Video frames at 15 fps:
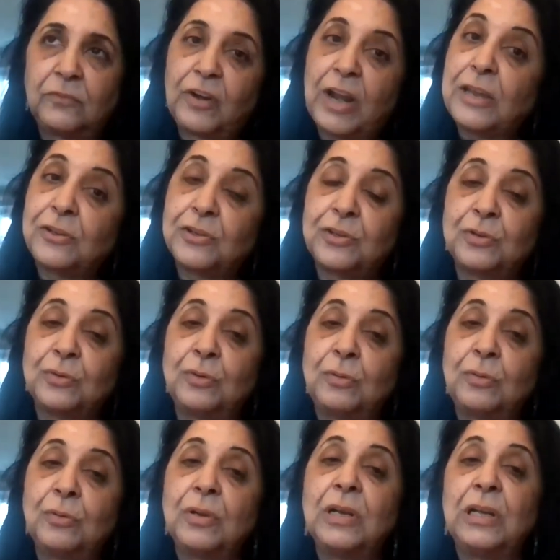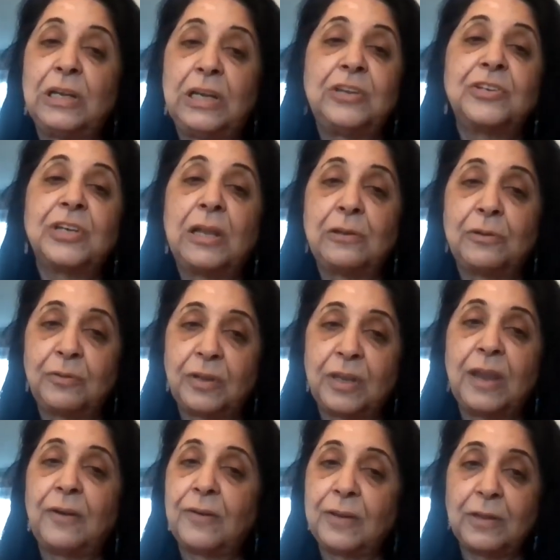right to early childhood
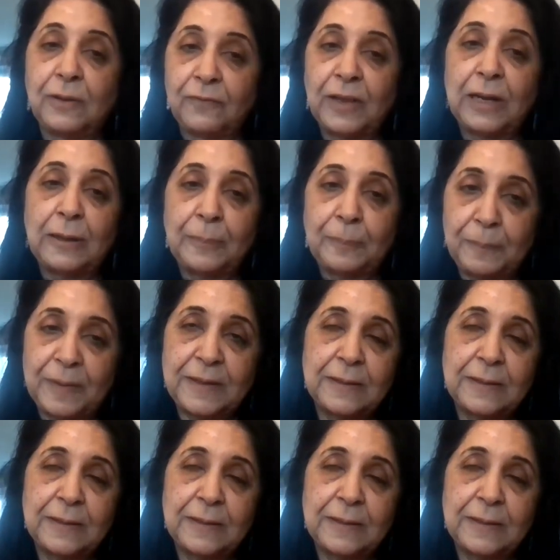care and development.